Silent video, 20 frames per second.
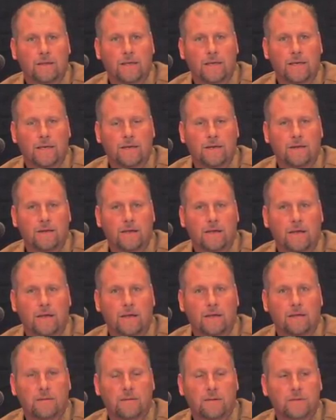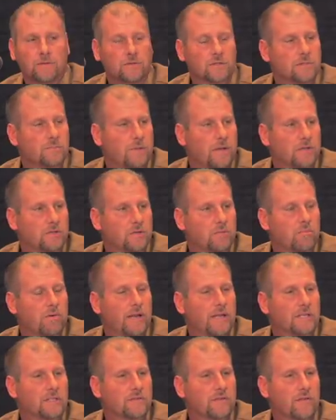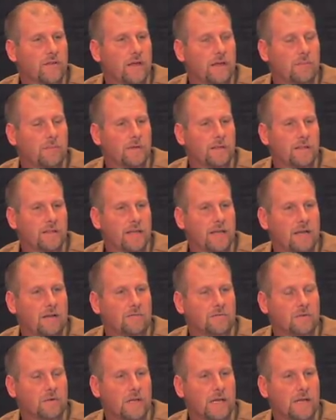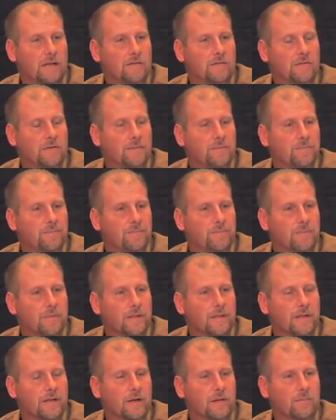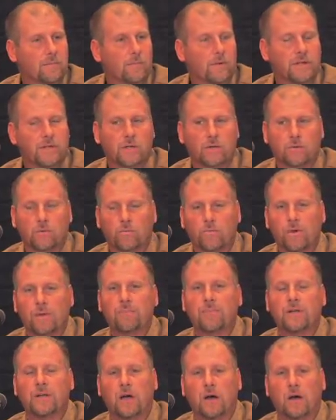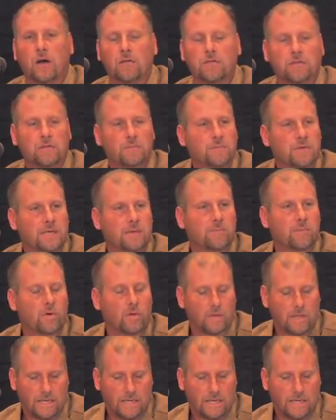And there's a special place for them in the afterlife. You know, when you're ripping off people